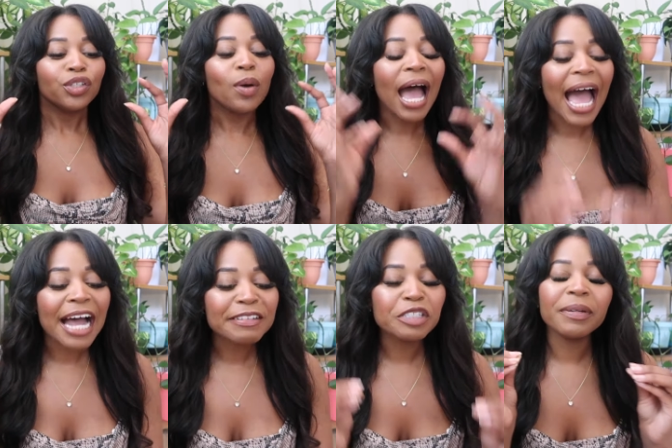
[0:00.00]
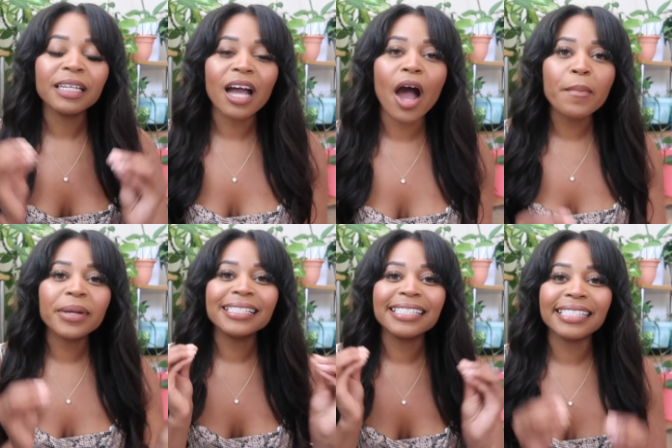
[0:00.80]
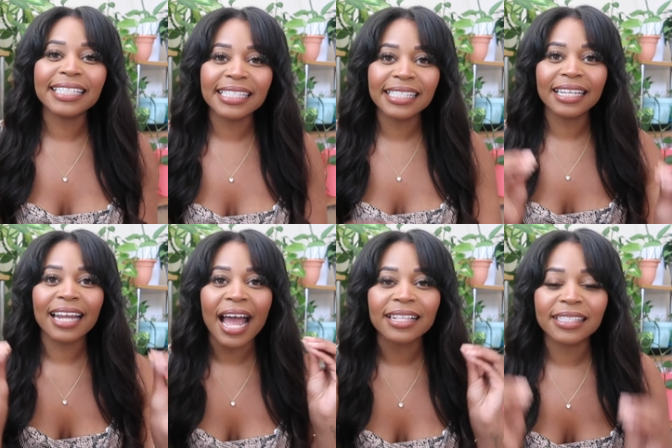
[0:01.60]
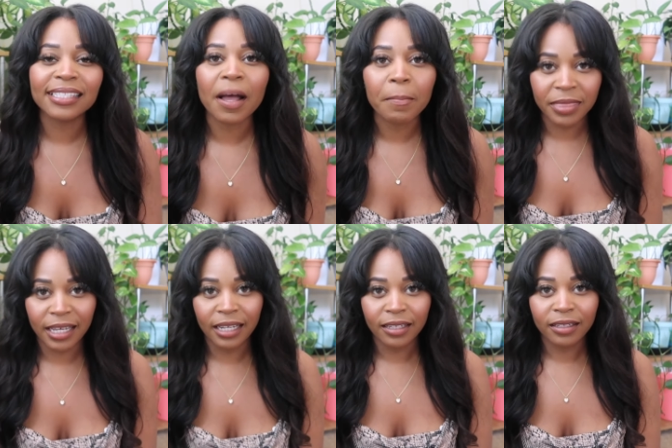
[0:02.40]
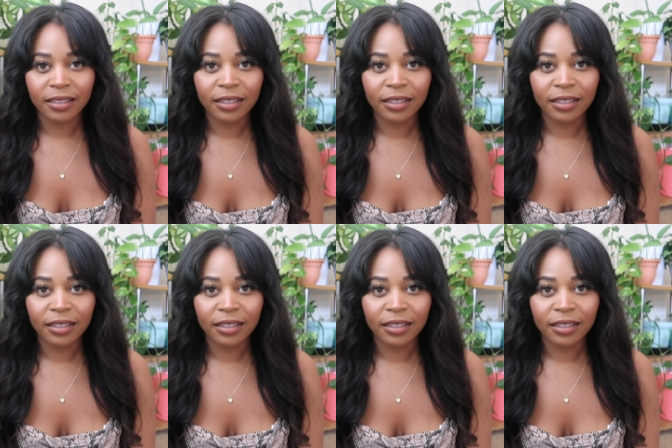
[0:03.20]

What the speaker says: You have to become consistent at something.